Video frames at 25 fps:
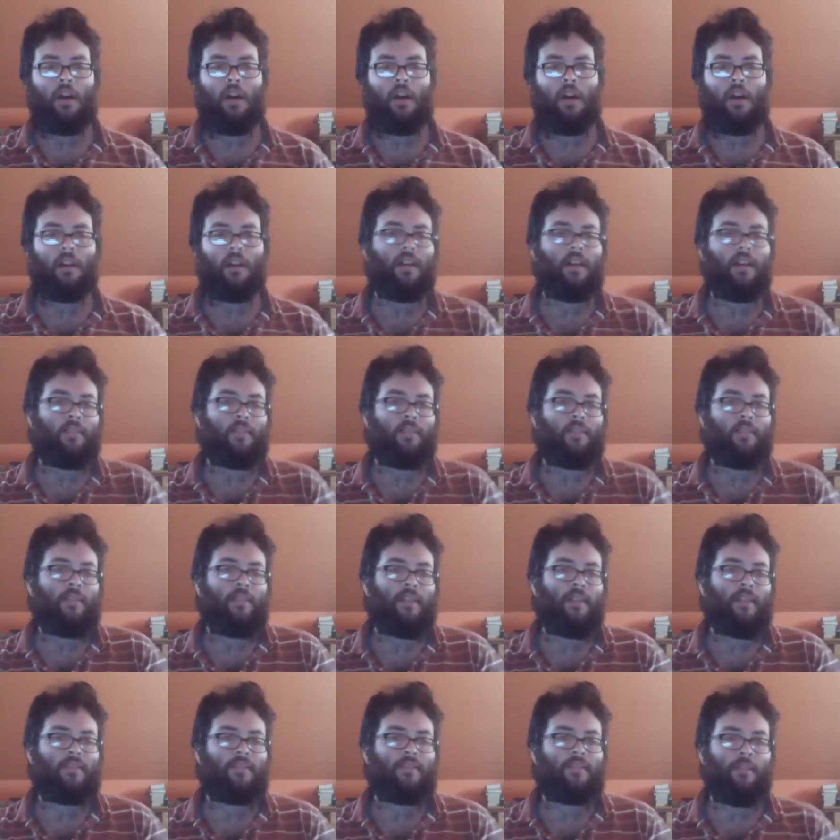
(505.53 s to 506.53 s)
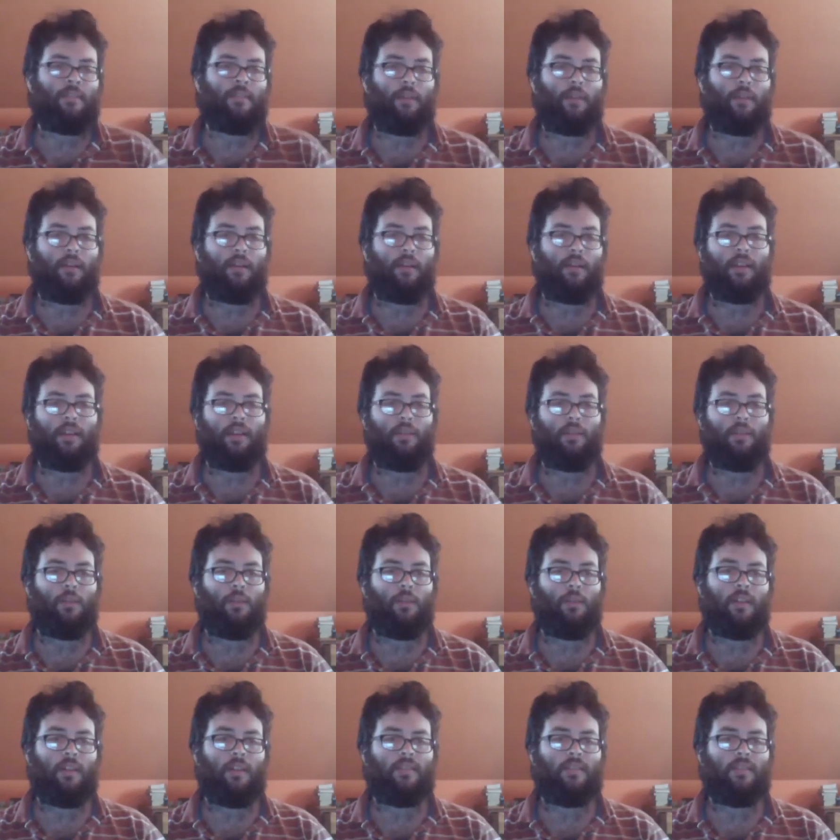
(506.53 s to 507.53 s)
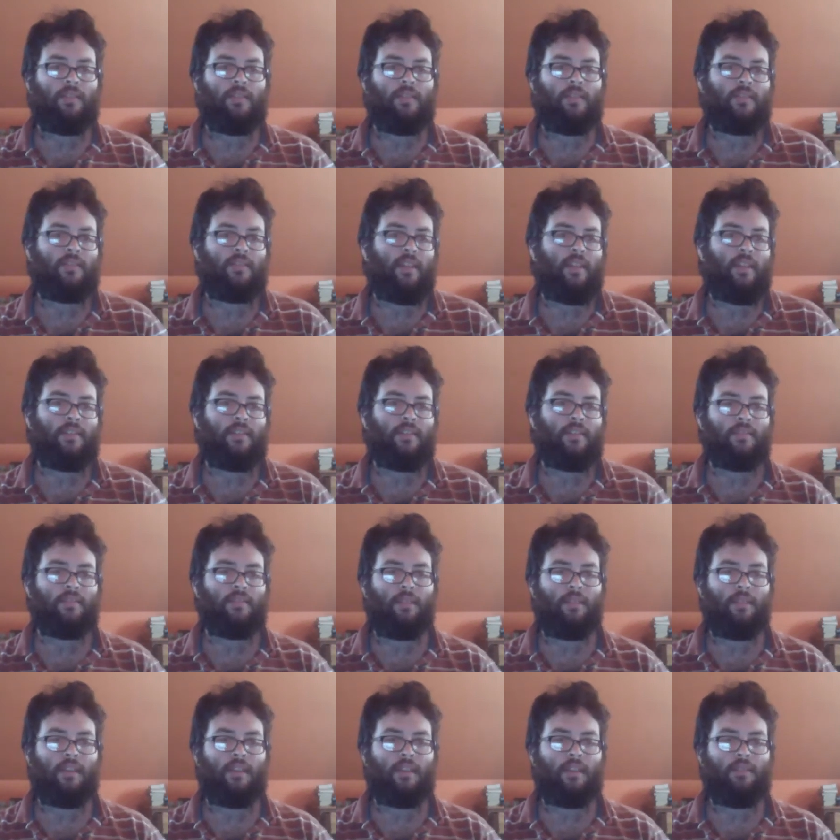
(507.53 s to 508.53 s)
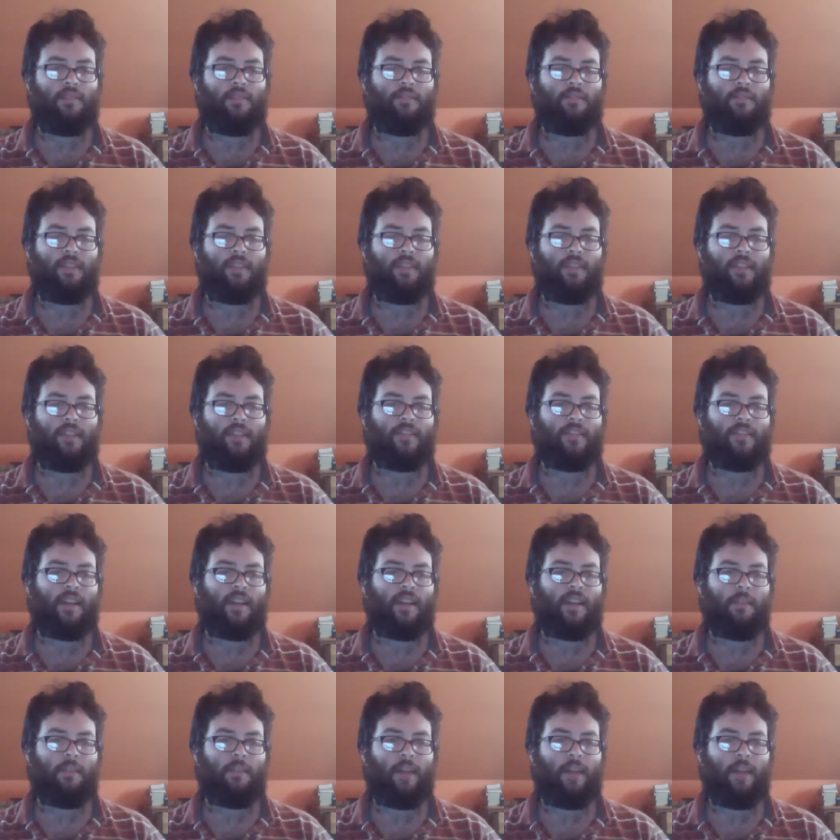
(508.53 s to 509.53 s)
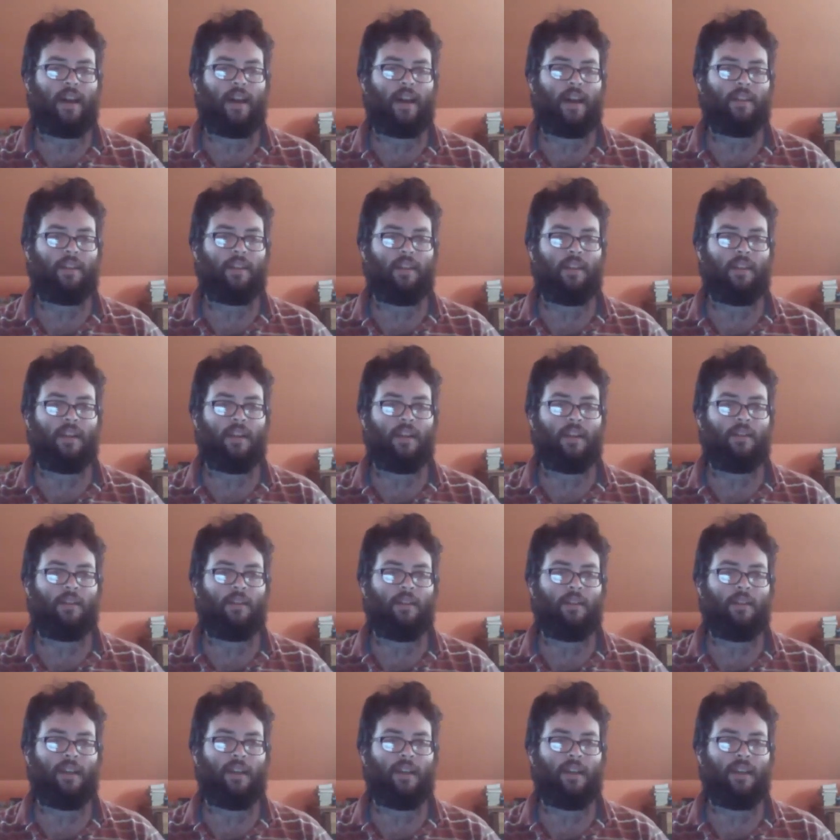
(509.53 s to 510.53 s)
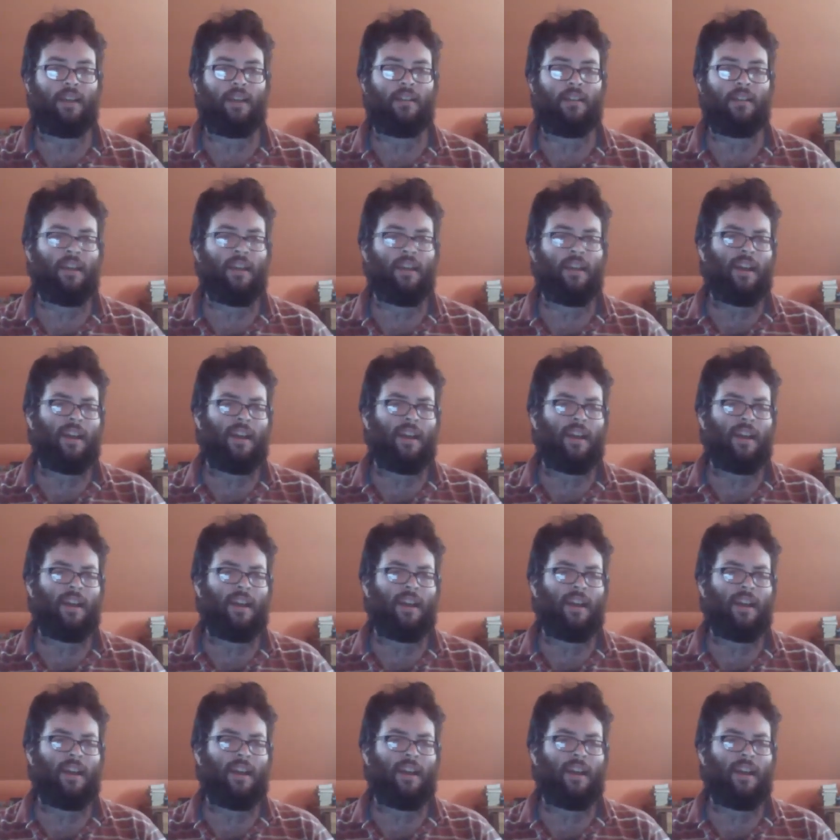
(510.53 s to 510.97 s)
Arya's lost somewhere in the woods, and Sansa's married to a friggin' psychopath. And